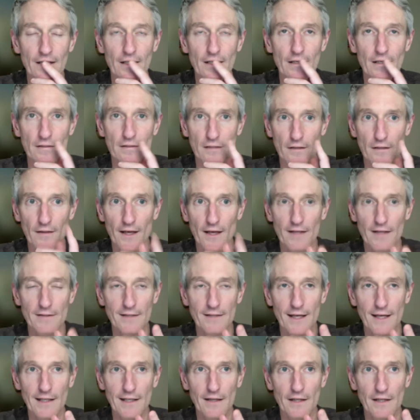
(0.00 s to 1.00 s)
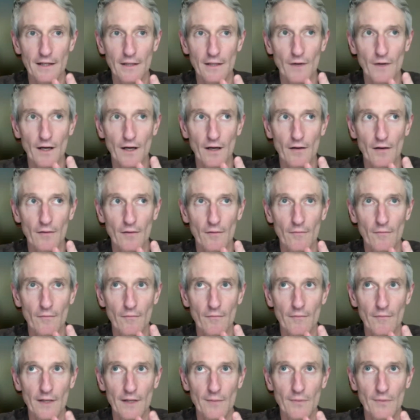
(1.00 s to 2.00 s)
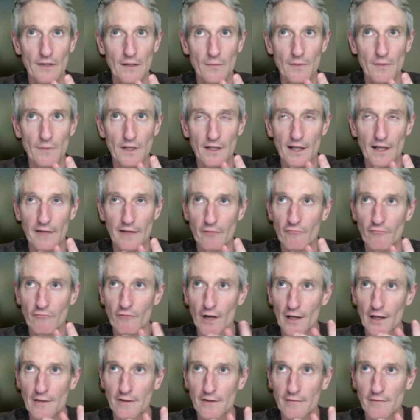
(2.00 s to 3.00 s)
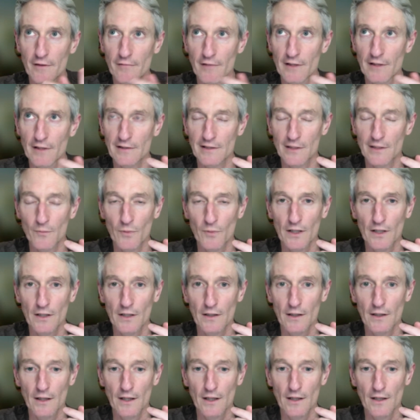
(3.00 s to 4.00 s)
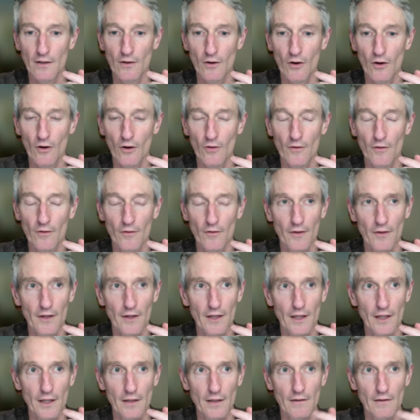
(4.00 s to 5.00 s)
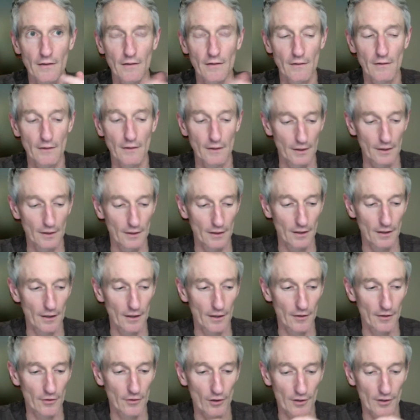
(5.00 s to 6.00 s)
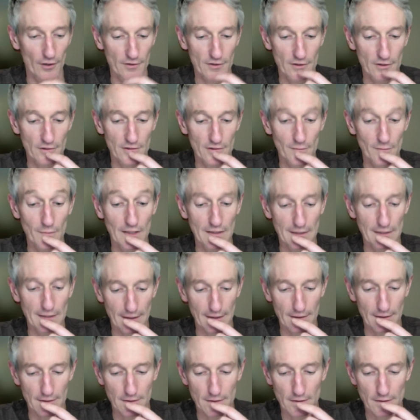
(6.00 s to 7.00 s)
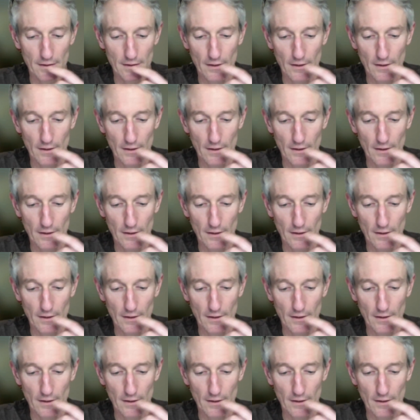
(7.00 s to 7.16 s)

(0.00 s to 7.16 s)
So that's the handy thing about me having relatively recently been in on the college tutor meetings.